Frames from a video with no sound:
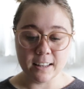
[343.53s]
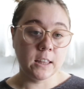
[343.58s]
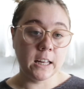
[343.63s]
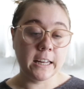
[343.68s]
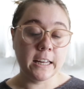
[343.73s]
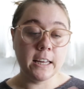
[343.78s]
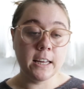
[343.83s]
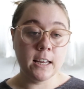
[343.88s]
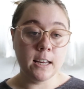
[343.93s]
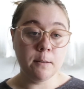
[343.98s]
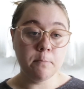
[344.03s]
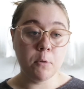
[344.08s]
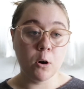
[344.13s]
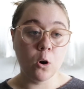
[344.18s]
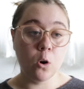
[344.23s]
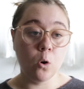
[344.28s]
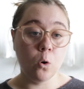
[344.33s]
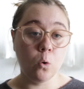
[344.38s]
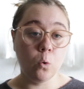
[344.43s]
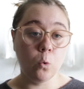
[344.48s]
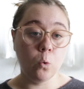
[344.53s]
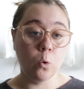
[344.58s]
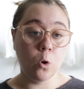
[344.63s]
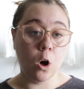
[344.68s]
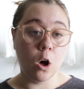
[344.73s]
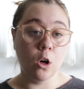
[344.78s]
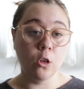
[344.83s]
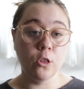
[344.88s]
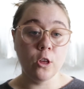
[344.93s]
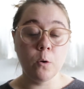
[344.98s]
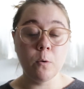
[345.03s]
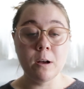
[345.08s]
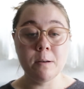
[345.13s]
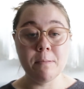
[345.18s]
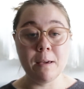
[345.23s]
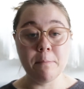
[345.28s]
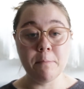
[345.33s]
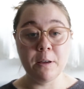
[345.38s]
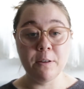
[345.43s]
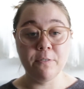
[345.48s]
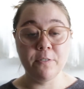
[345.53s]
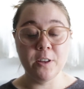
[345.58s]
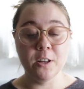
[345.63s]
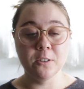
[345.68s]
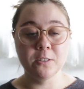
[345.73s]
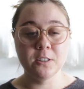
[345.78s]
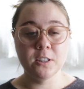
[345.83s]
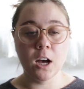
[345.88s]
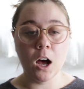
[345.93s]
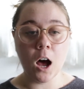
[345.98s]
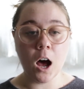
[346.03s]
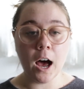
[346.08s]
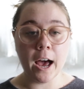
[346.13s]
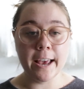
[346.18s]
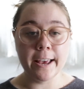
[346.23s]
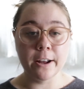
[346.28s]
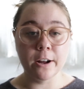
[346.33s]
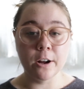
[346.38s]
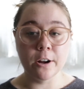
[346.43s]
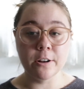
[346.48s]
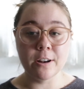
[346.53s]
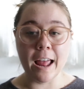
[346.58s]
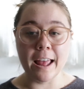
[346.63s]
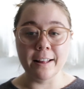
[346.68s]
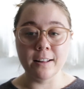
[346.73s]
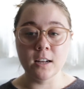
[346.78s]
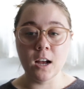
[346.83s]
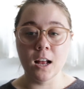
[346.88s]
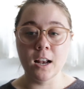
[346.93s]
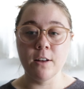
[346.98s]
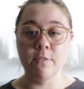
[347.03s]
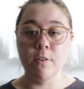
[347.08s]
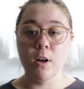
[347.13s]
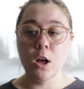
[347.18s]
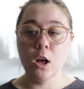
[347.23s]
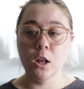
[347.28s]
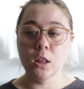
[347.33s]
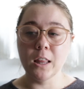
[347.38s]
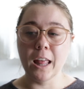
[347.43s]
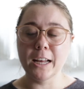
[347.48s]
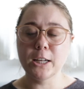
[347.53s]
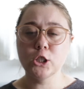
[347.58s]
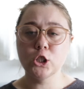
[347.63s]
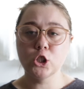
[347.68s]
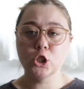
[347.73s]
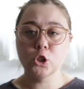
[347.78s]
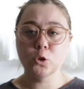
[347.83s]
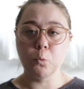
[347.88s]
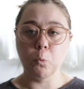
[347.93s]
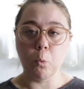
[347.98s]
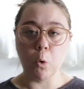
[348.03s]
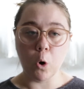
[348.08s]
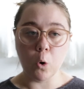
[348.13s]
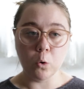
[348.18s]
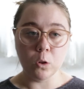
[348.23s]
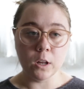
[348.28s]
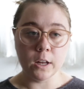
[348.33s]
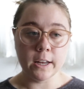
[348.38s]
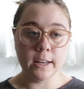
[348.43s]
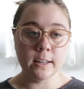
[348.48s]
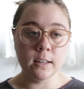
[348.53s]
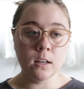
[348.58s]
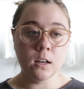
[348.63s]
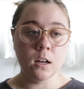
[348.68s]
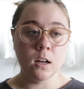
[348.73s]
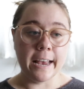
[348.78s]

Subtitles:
The chemo, although it made me feel tired and kind of like swollen,